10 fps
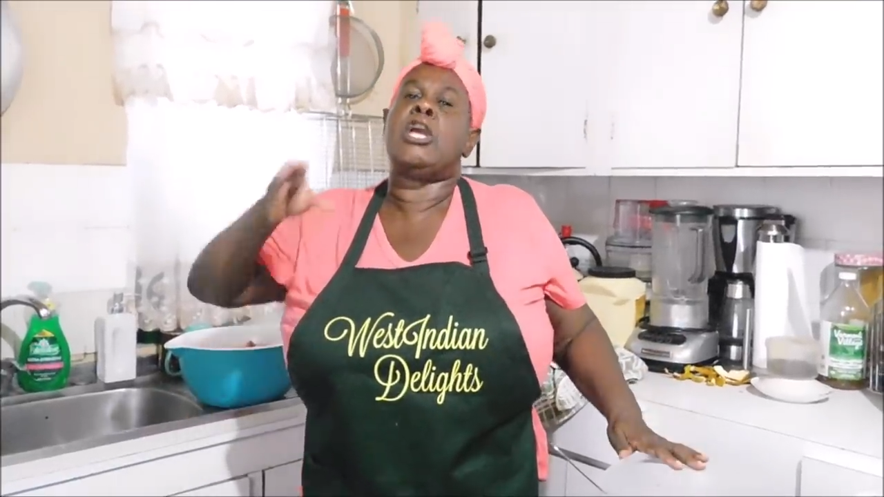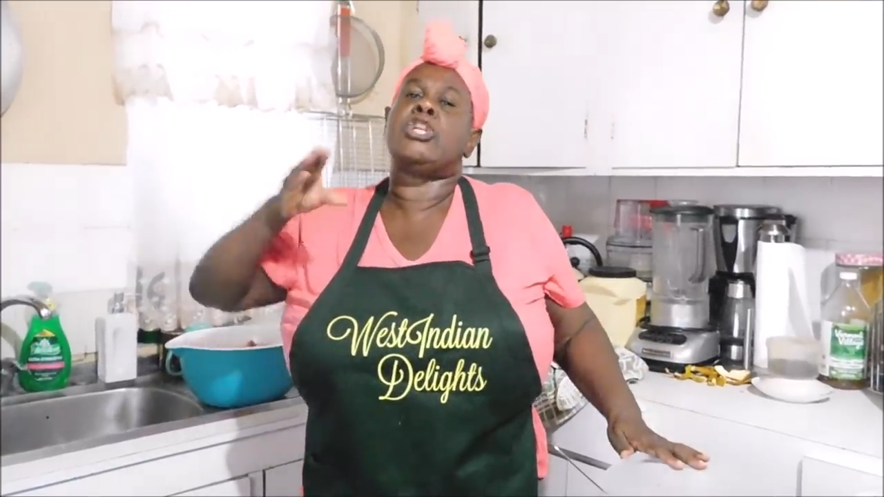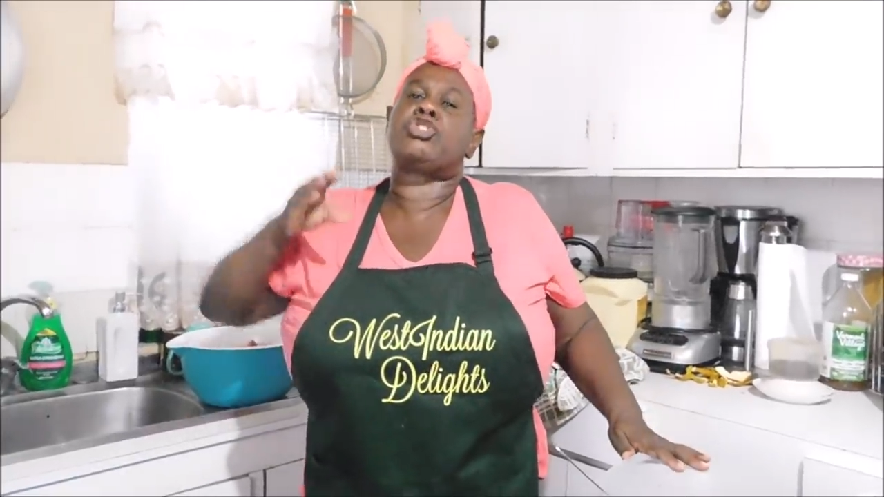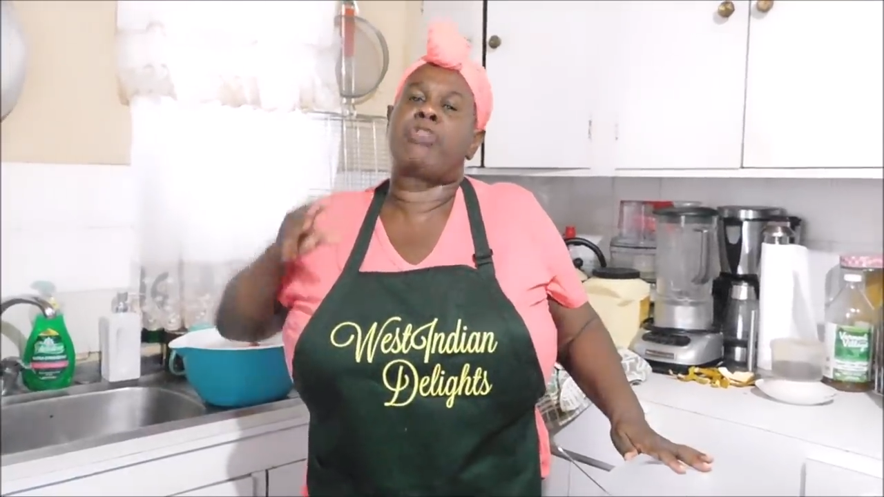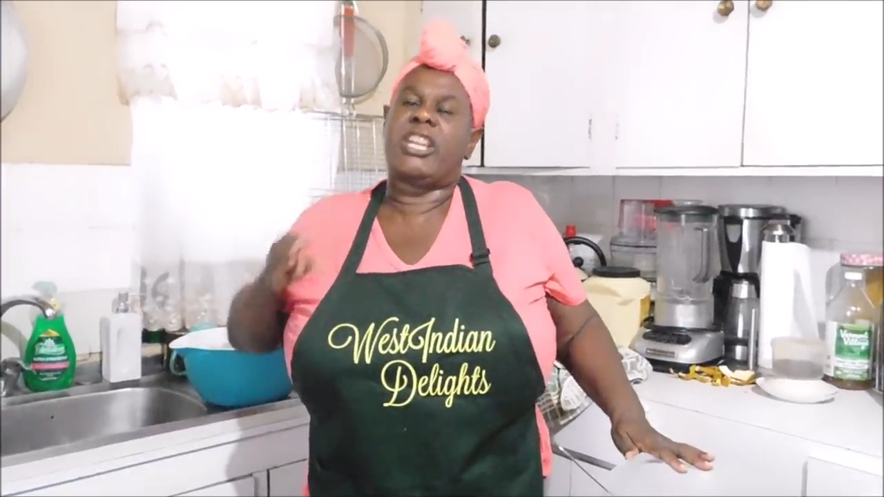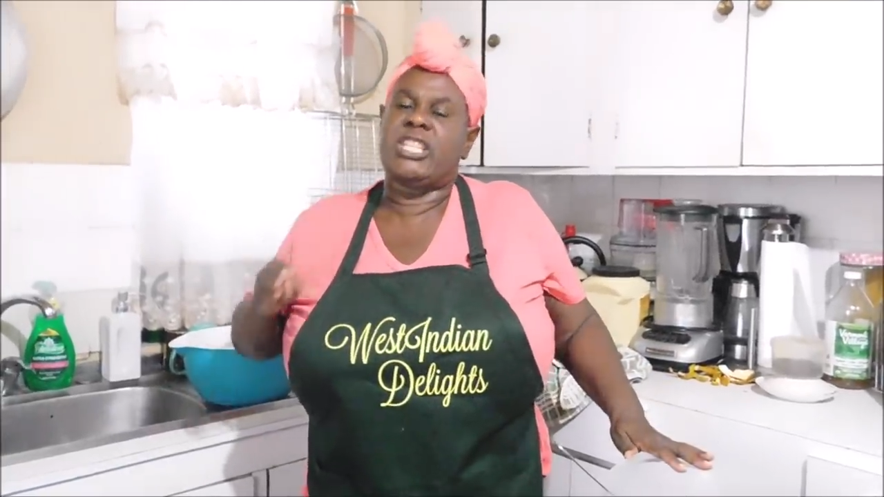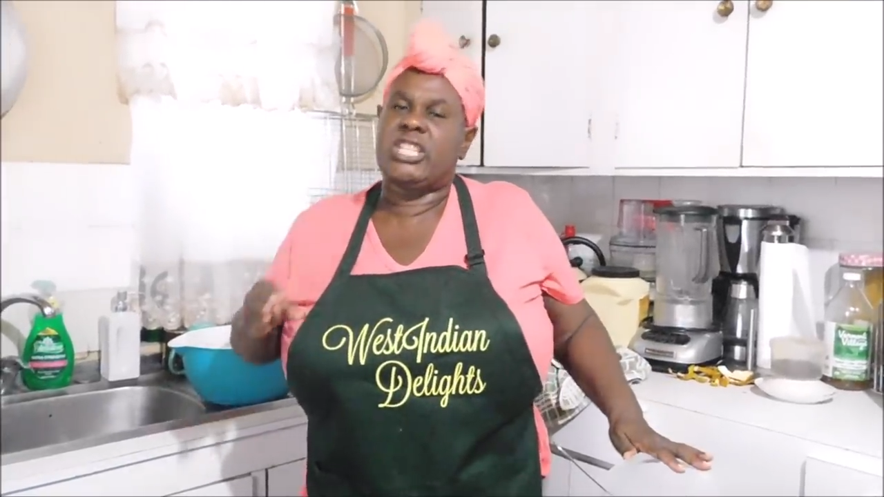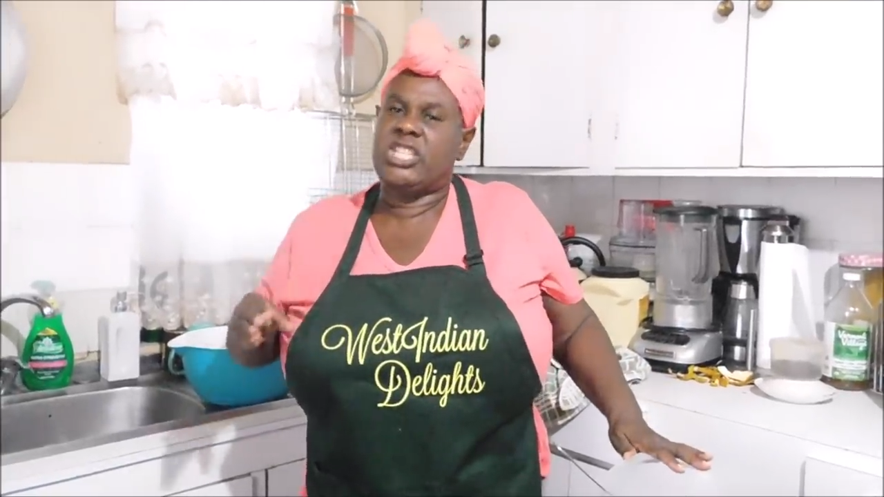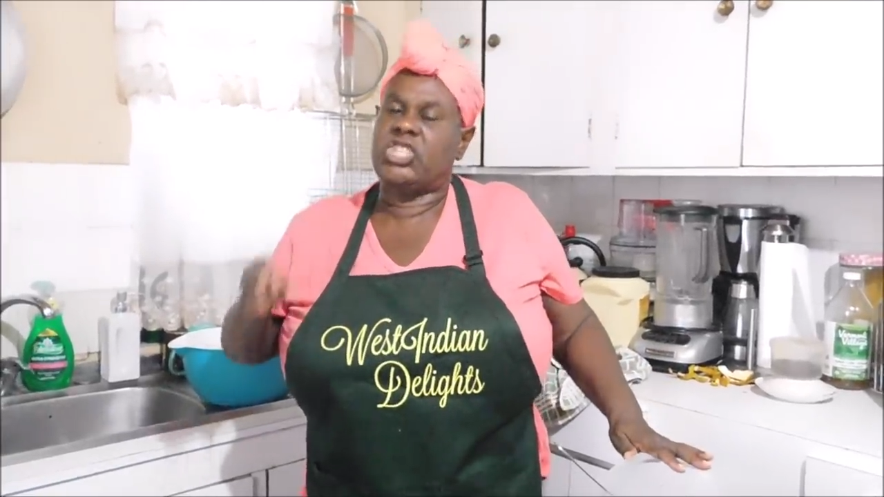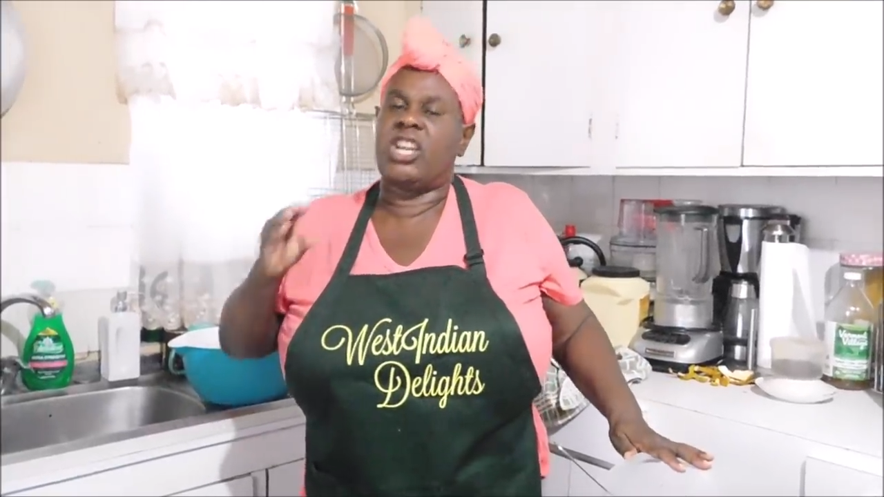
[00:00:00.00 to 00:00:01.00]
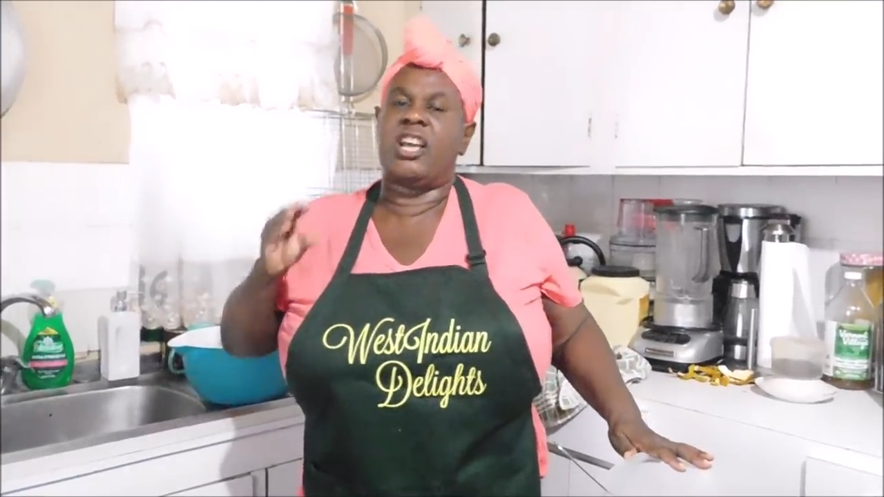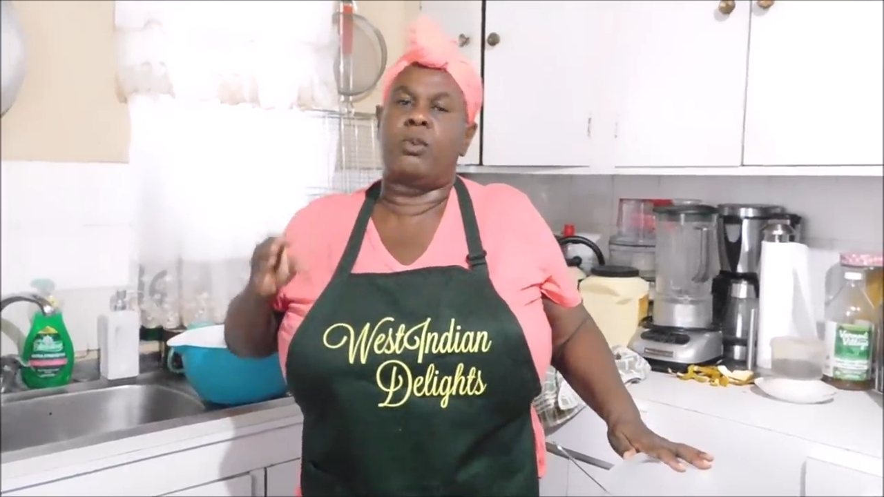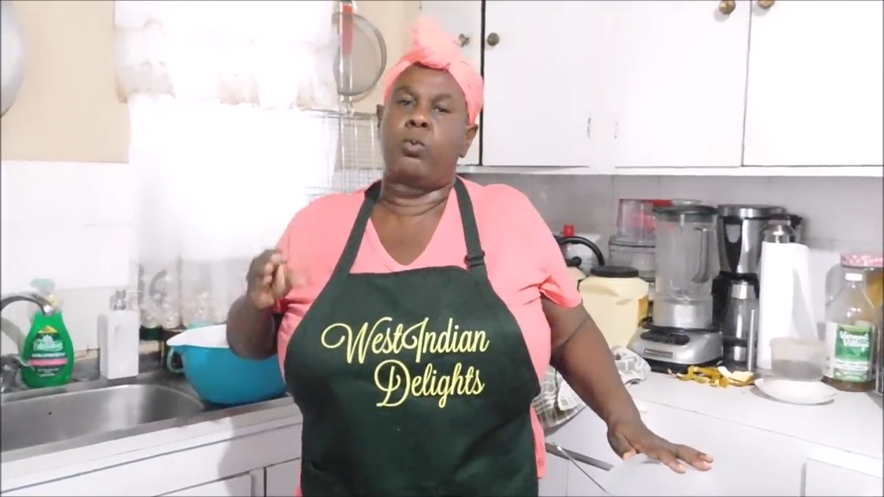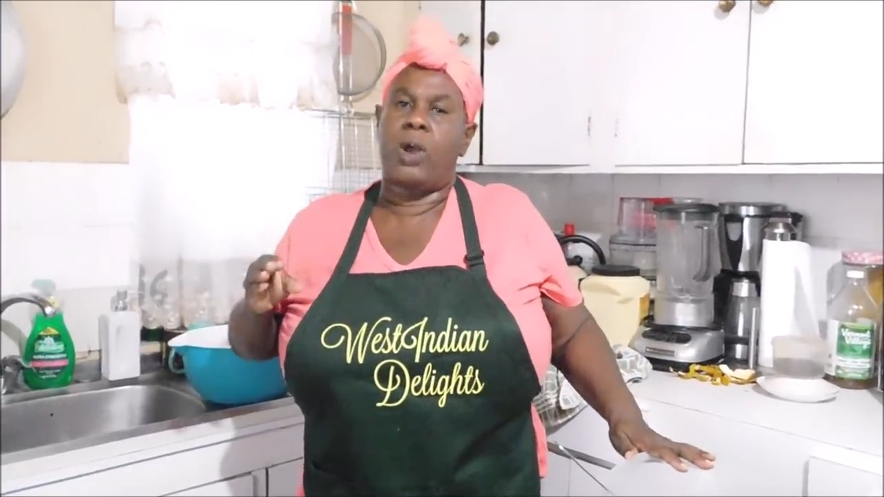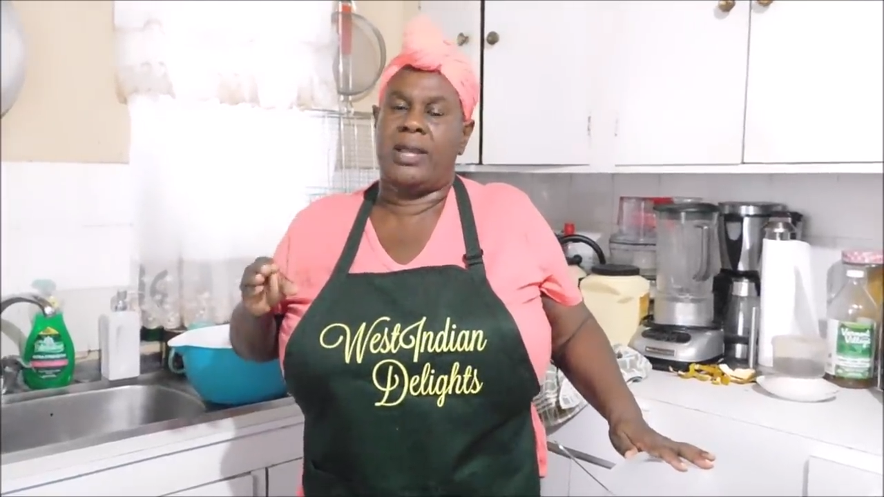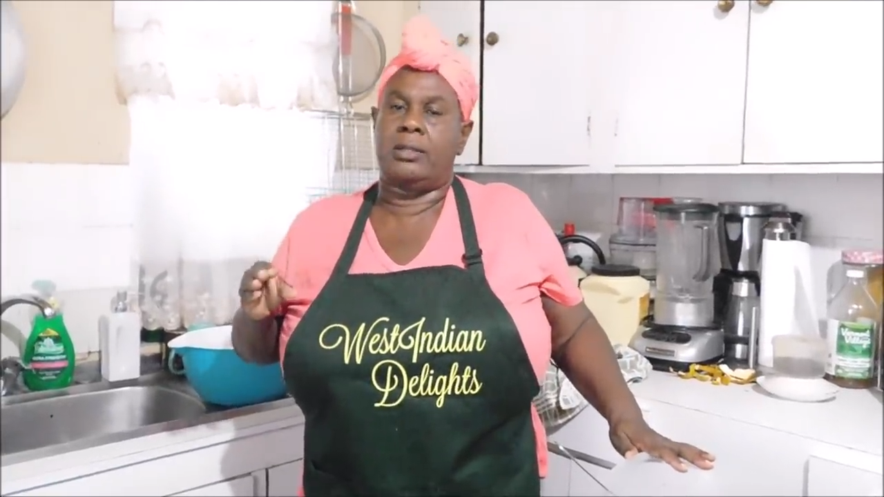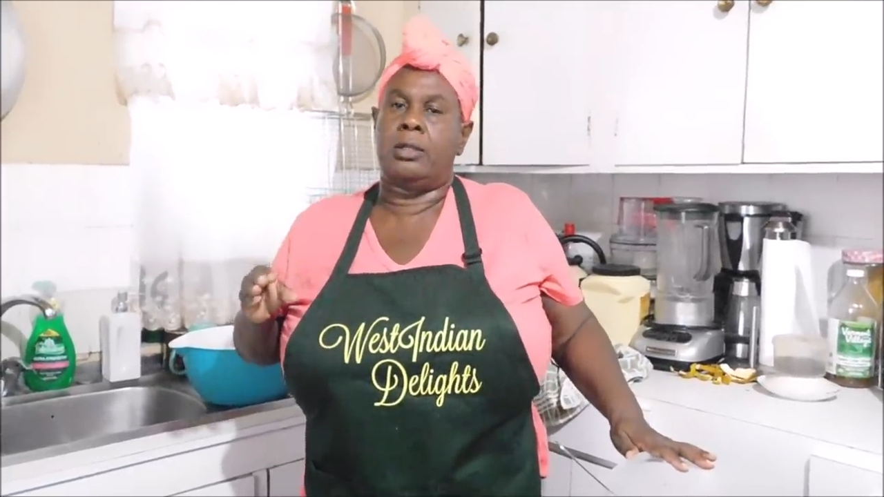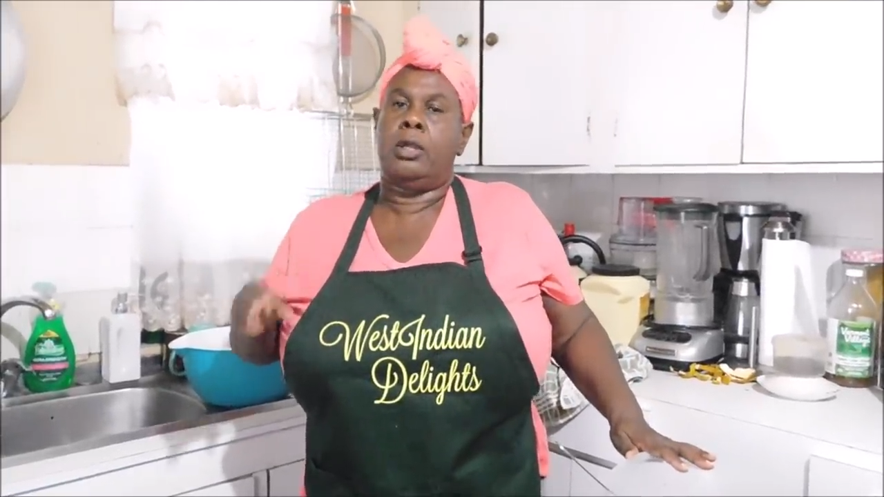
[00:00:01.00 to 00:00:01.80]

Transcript: traditional one